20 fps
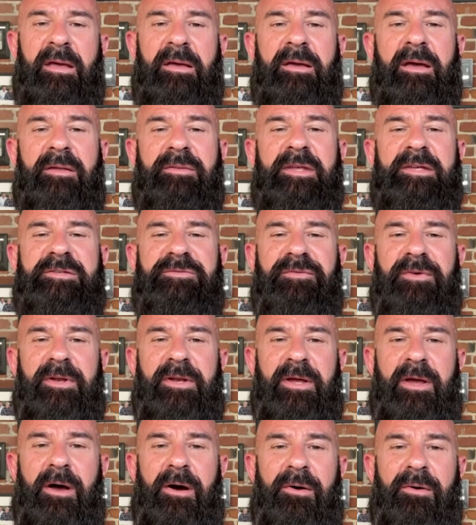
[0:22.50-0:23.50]
In this
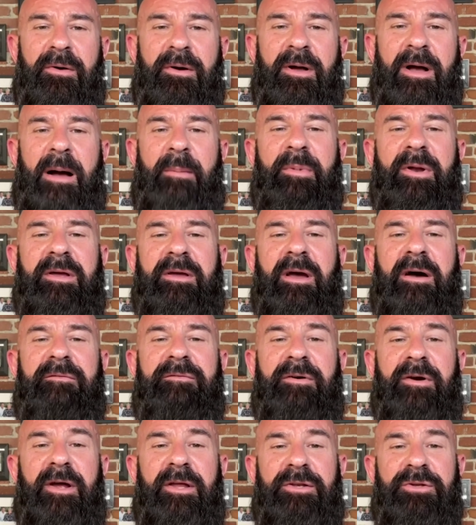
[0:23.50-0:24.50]
video, I'm going to
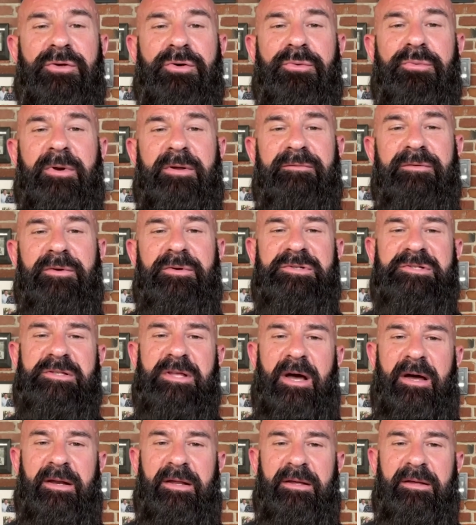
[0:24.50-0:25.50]
cover a new review
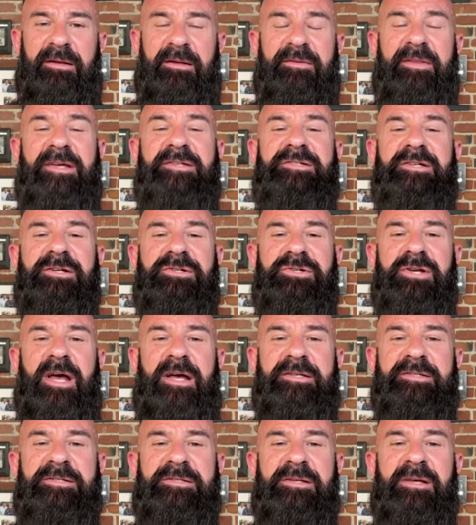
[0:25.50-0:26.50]
study that
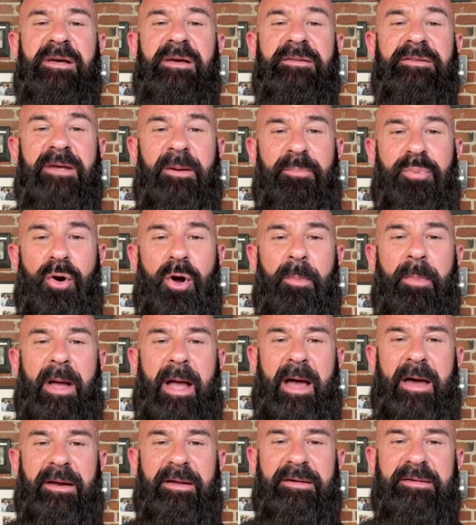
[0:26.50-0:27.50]
suggests that
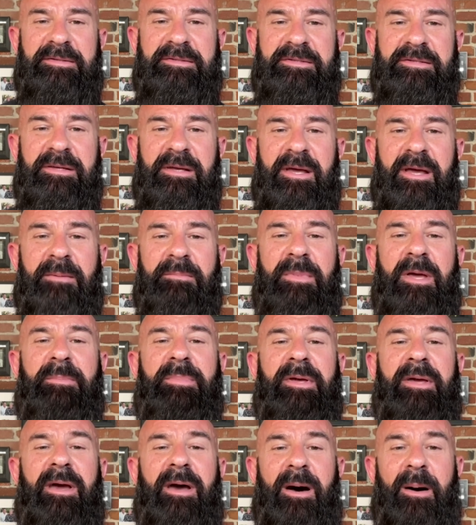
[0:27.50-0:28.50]
probiotics may
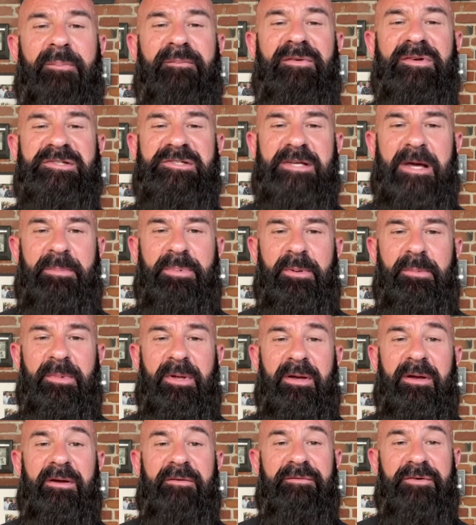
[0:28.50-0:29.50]
be a helpful
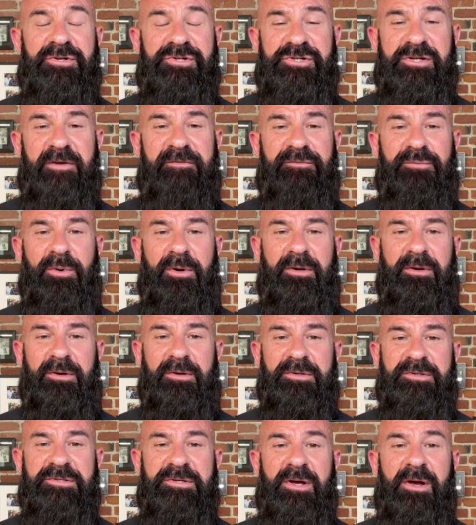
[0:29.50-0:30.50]
supplement for shift
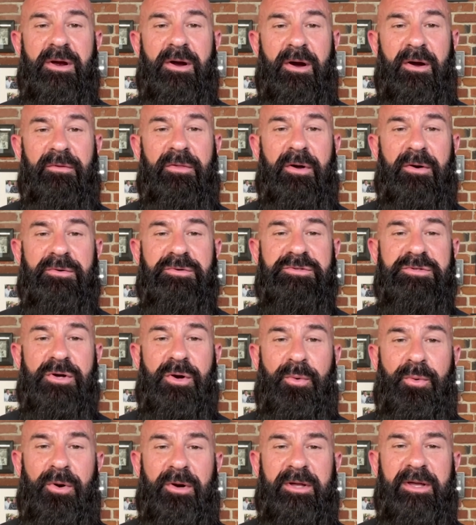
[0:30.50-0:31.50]
workers or those who
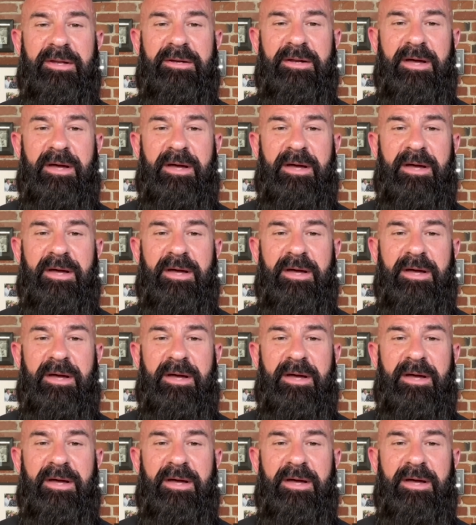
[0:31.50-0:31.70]
work at